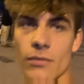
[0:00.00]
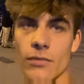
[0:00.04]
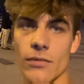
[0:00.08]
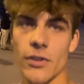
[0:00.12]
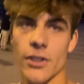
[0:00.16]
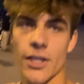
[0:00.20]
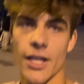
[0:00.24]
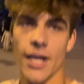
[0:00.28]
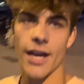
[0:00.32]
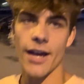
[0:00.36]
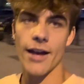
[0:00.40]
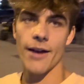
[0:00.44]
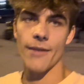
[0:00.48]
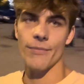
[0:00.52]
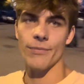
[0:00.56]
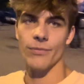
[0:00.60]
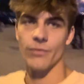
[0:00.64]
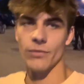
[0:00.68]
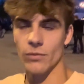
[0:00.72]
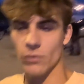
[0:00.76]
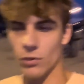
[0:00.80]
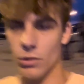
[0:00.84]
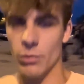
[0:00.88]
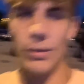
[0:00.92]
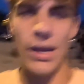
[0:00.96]

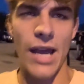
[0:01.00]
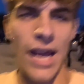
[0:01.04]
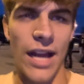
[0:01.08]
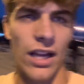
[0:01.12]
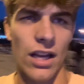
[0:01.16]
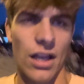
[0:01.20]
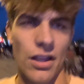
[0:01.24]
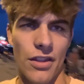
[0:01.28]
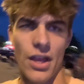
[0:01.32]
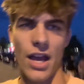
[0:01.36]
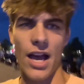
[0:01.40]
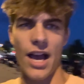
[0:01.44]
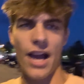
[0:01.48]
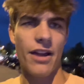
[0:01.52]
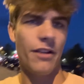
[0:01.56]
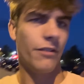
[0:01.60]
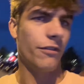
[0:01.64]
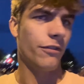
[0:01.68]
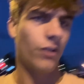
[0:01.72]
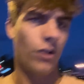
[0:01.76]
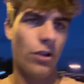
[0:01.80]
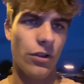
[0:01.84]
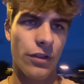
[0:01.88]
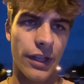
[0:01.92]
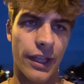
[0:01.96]
so We're back on the
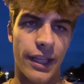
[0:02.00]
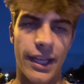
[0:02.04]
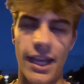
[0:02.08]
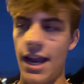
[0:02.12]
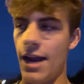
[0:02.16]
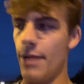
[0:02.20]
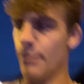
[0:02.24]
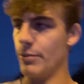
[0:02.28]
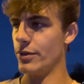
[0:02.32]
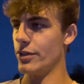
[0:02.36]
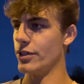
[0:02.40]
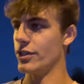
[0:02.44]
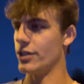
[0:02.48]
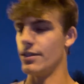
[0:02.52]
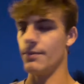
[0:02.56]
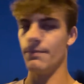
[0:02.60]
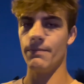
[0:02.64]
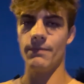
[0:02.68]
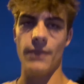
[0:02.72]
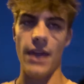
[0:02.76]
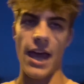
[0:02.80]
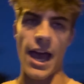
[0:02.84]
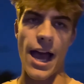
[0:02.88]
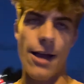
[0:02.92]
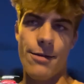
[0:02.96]
iPhone. The camera's
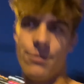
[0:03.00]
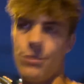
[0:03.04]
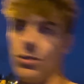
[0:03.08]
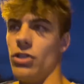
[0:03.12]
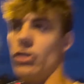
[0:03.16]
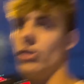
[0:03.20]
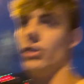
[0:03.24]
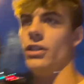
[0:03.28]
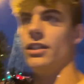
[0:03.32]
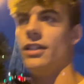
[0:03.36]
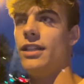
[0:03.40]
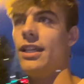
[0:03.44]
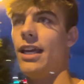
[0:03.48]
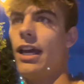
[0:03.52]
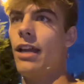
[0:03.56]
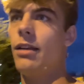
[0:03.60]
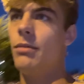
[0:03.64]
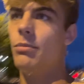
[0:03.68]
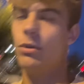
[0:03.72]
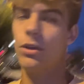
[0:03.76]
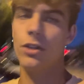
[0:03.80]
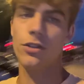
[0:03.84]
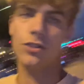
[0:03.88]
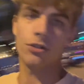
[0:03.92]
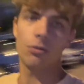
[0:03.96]
absolutely dead,
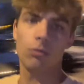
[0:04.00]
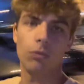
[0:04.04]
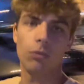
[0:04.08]
but some